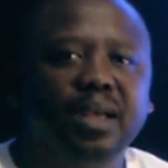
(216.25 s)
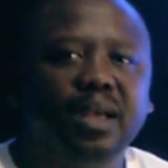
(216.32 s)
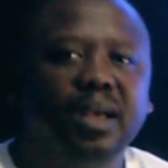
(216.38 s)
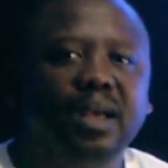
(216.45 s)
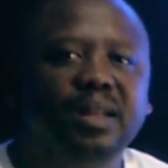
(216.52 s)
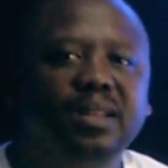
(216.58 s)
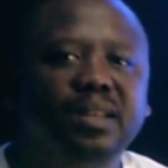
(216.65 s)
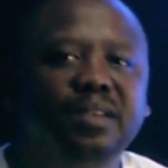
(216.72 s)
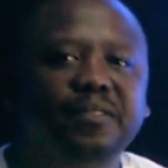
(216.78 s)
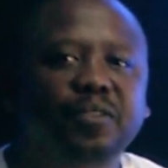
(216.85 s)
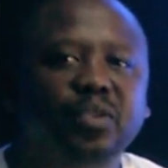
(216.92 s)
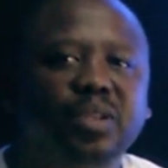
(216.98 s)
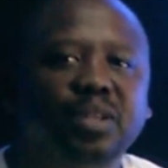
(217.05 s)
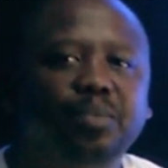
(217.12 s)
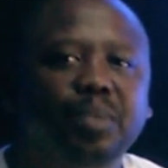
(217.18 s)
and if
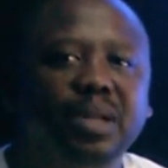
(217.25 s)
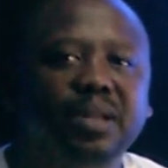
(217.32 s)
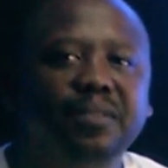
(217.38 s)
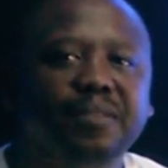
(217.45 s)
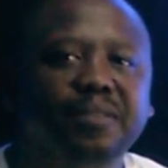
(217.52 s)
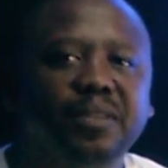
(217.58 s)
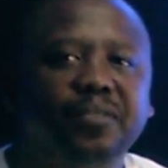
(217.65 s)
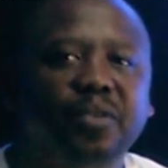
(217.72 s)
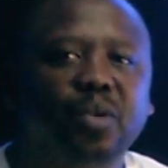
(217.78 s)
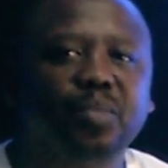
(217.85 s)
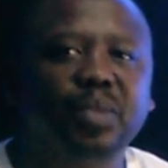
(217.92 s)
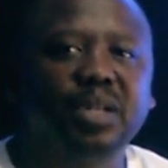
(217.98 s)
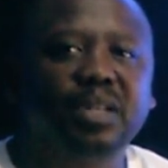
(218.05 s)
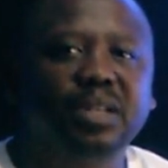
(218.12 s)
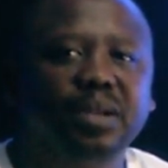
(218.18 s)
you did benefit from
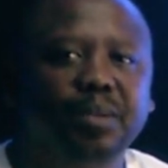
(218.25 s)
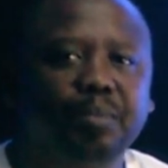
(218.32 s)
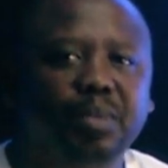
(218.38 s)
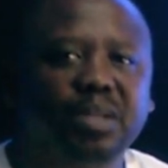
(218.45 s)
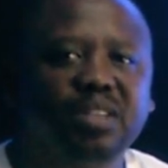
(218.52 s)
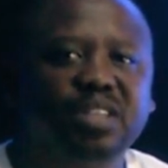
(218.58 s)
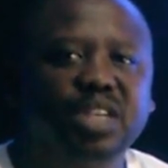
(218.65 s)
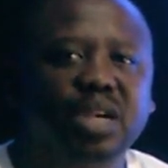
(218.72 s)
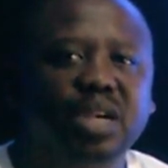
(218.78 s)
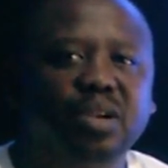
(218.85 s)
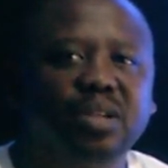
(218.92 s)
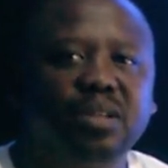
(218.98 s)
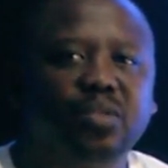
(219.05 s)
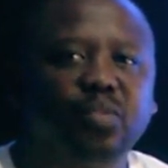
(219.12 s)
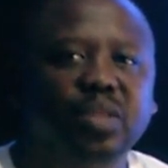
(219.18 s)
it please share
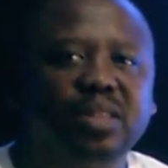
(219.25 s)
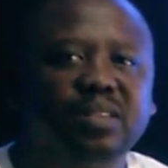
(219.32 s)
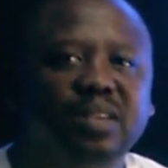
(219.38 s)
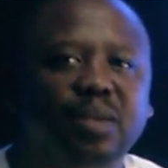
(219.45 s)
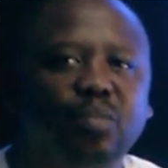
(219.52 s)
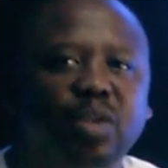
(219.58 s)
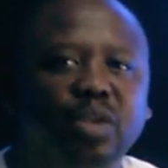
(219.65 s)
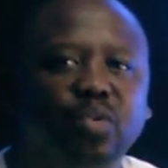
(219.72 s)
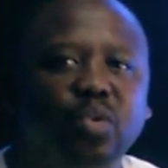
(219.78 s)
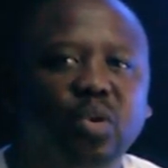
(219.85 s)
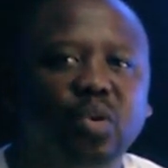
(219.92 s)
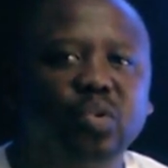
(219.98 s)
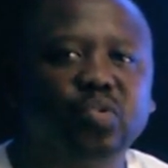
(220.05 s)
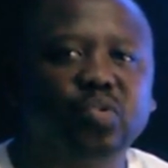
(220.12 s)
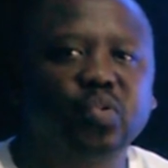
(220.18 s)
it with someone who will
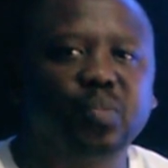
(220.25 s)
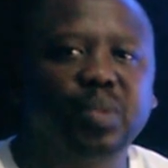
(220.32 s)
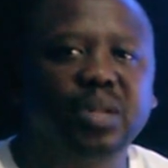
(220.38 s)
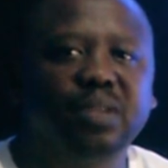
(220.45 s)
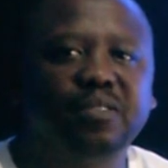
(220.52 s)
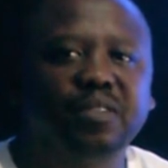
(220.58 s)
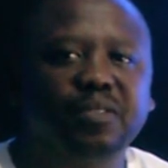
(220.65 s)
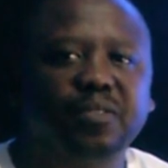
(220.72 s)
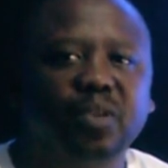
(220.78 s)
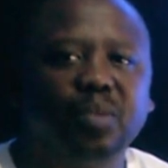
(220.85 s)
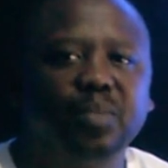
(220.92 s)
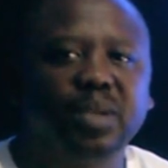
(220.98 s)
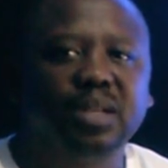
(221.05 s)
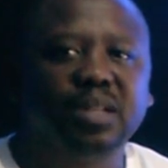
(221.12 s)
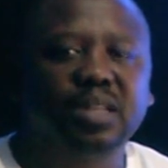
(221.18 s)
also benefit
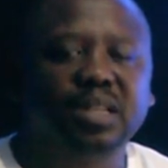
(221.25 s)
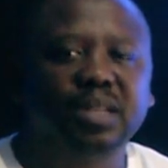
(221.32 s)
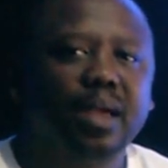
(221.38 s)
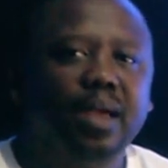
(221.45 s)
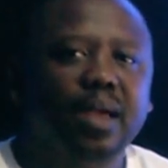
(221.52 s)
from it